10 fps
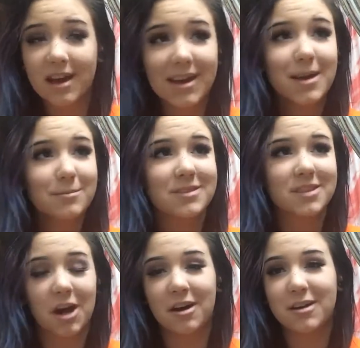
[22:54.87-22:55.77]
I am
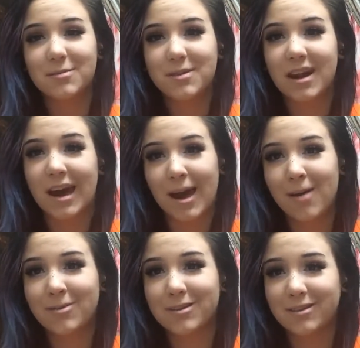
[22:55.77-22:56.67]
done, but I
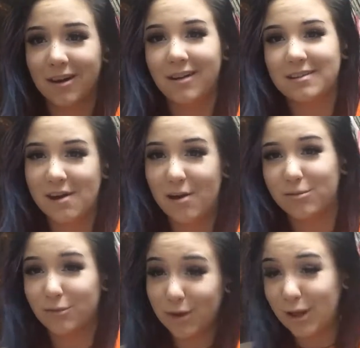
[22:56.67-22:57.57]
haven't gotten
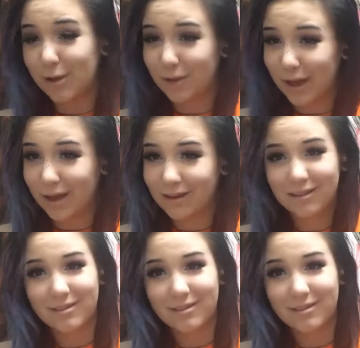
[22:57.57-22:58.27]
off the video yet.